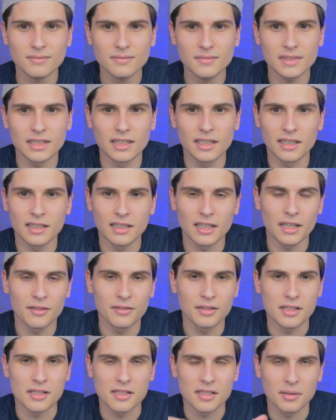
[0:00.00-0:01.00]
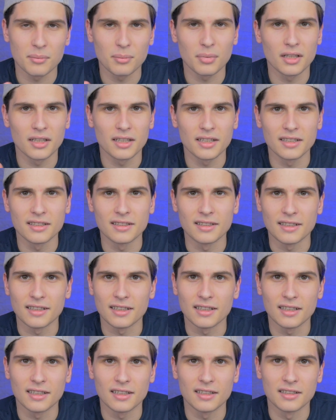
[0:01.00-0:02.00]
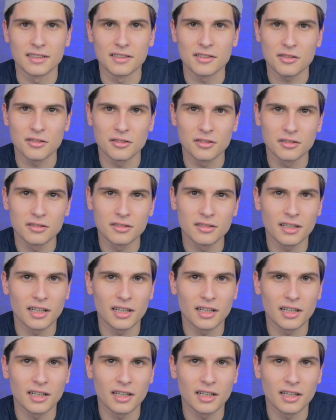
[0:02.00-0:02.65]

And then having some play in the car, it's good,